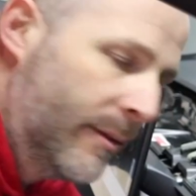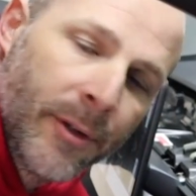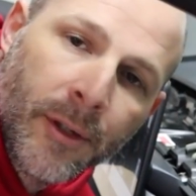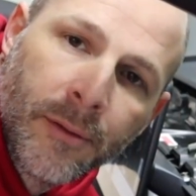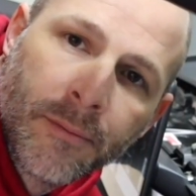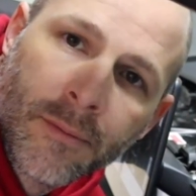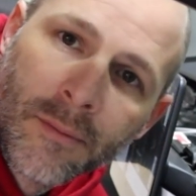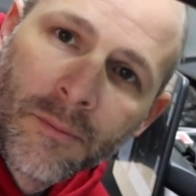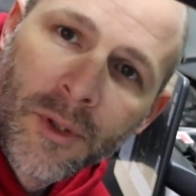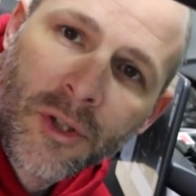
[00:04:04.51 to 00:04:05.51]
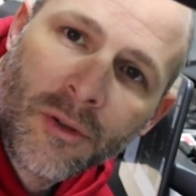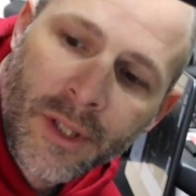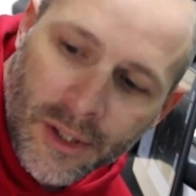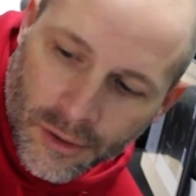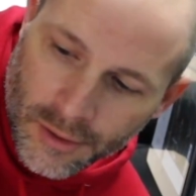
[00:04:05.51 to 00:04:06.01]
ever, but you don't
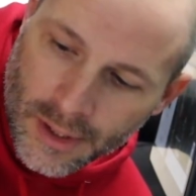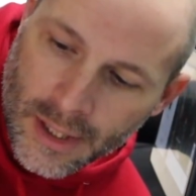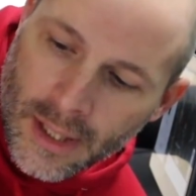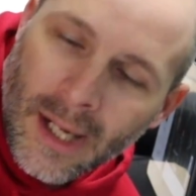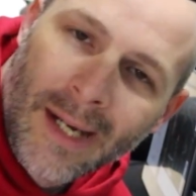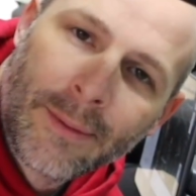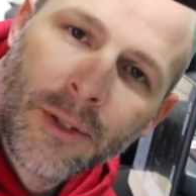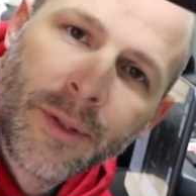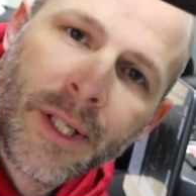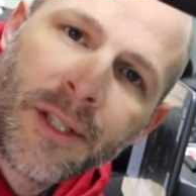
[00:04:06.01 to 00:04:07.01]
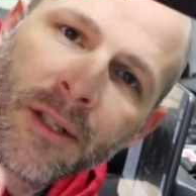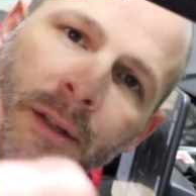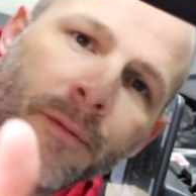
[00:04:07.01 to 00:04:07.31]
need to. I'm doing this